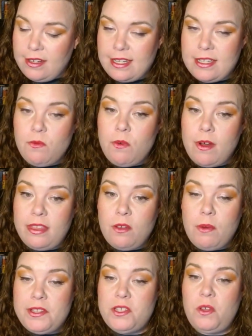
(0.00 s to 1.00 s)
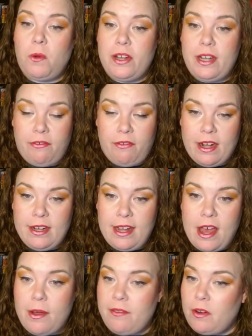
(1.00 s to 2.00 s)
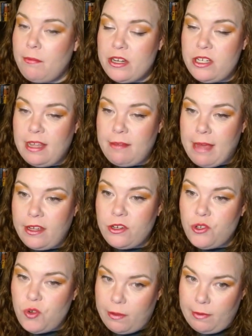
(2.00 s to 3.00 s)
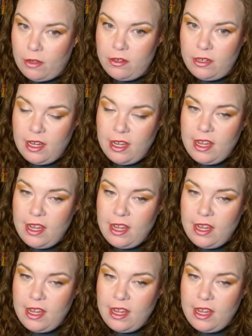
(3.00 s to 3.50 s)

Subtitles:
doesn't want the ones who are different, however much they might contribute,